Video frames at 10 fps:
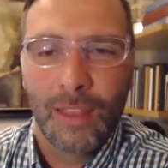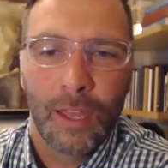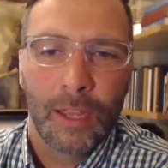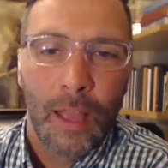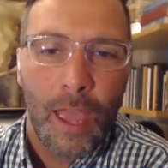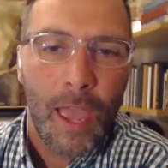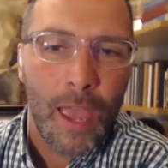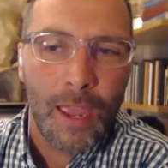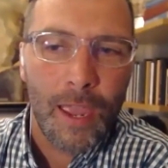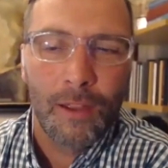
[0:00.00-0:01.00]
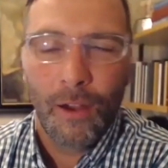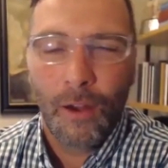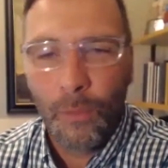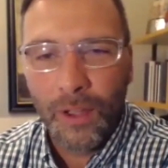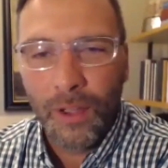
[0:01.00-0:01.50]
like, Hey,
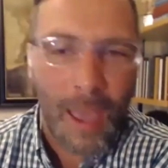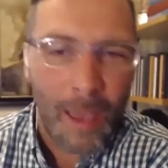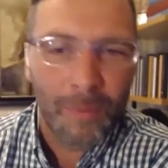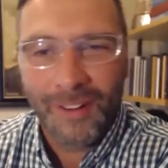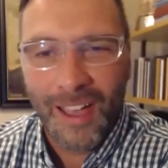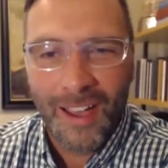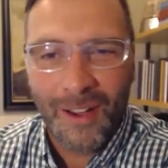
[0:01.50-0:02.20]
aren't we all happier now?